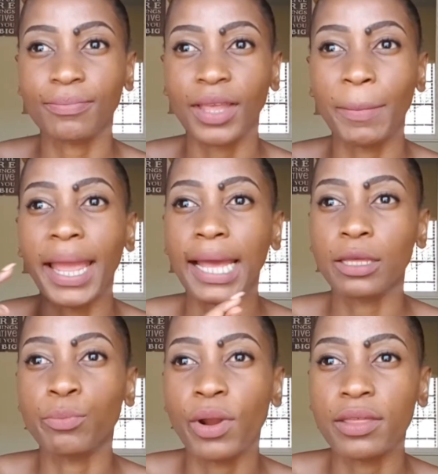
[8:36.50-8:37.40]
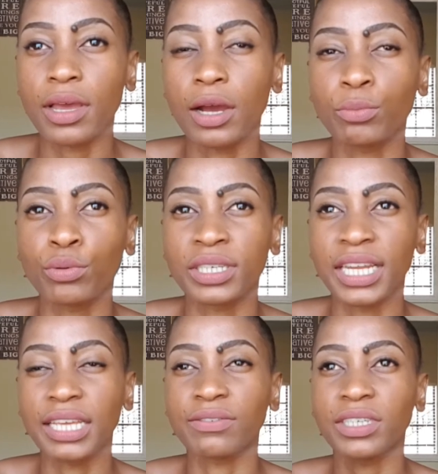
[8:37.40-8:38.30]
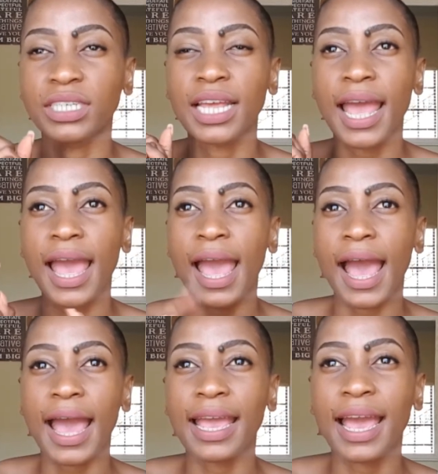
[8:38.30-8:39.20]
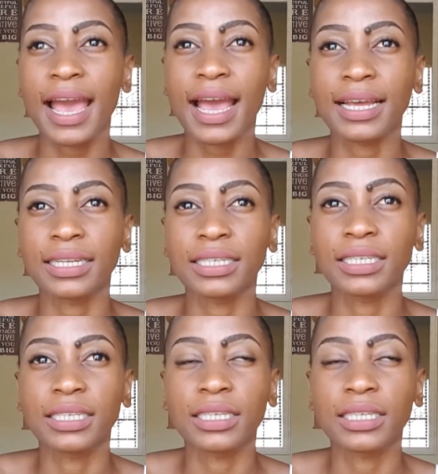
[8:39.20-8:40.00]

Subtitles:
my other brother with David, I had,